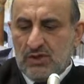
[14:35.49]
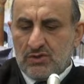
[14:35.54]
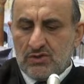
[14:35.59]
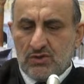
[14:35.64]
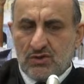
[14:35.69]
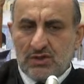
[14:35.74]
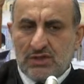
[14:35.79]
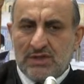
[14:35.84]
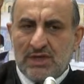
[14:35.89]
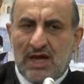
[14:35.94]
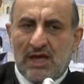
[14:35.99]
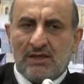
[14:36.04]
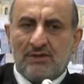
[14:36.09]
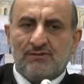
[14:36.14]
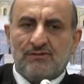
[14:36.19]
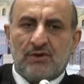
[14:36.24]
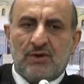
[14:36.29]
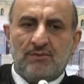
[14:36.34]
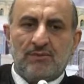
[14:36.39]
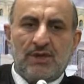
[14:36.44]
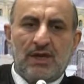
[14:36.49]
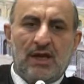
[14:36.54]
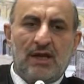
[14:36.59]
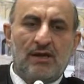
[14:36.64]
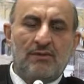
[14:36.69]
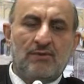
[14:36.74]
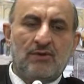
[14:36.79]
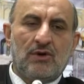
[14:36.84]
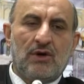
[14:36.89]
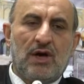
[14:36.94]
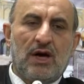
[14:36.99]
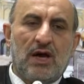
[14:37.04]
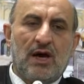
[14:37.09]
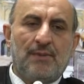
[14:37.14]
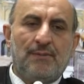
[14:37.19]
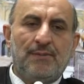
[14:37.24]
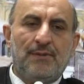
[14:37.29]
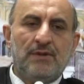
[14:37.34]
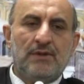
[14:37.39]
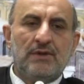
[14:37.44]
So start from the elbow
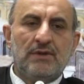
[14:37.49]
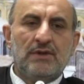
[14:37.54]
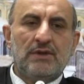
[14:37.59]
up,